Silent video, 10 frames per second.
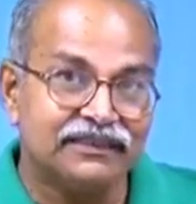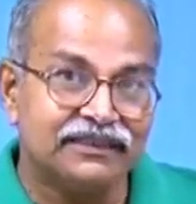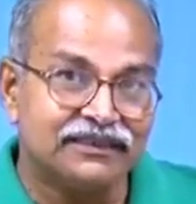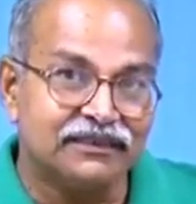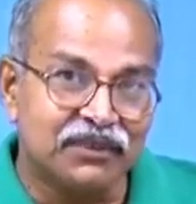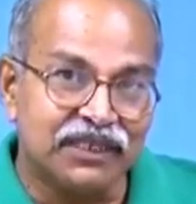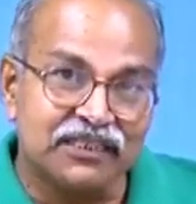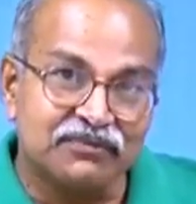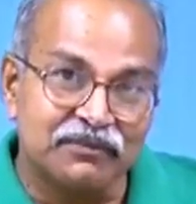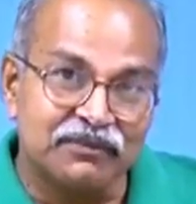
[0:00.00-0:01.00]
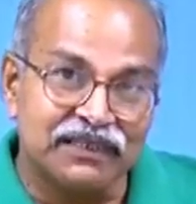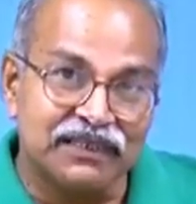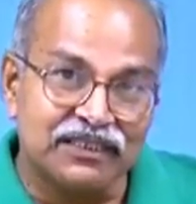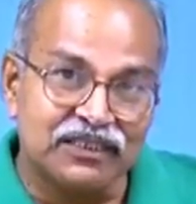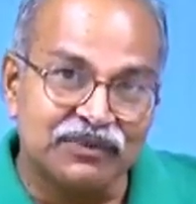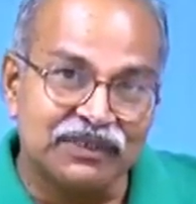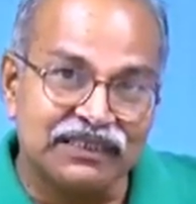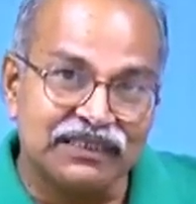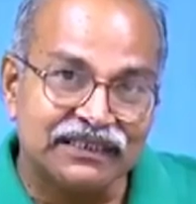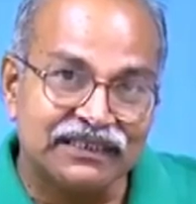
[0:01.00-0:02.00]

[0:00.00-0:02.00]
This simple experiment tells me